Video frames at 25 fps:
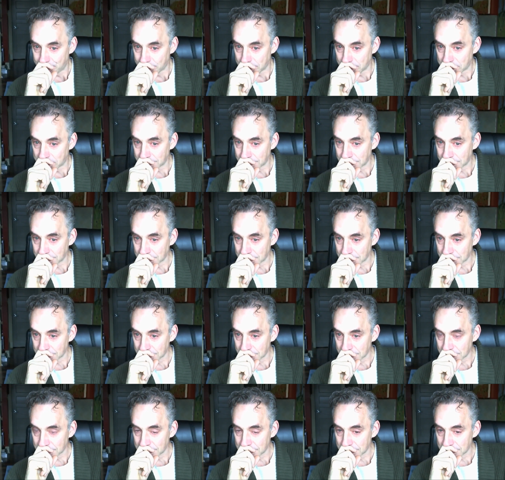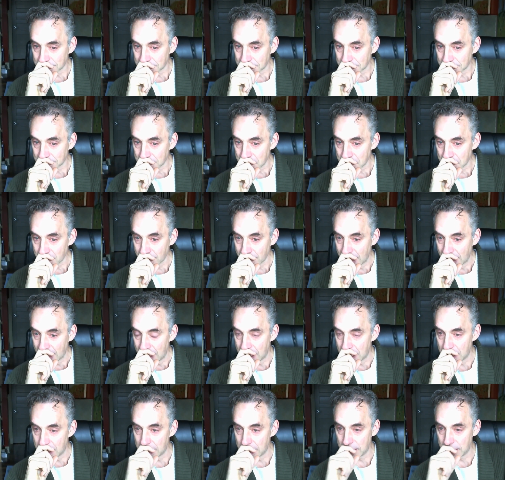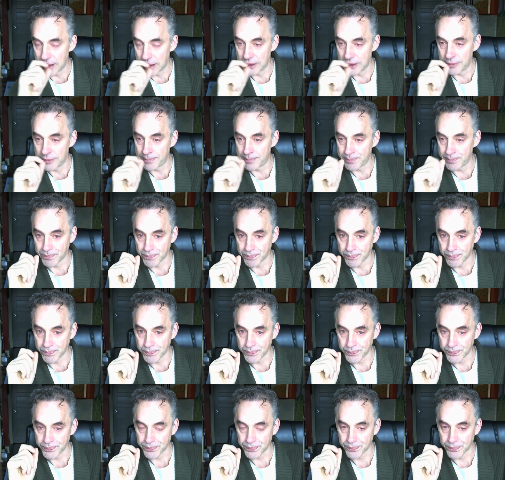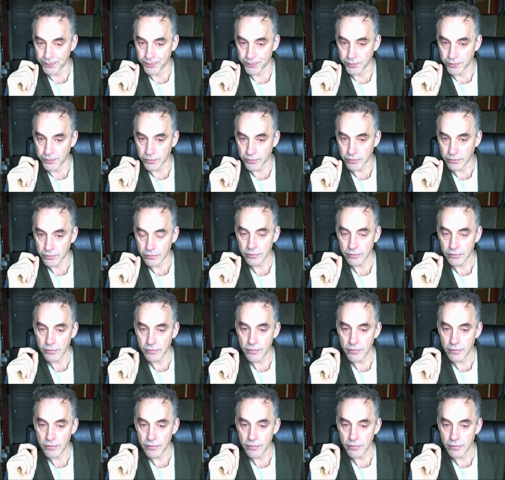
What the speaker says: Nobody speaks.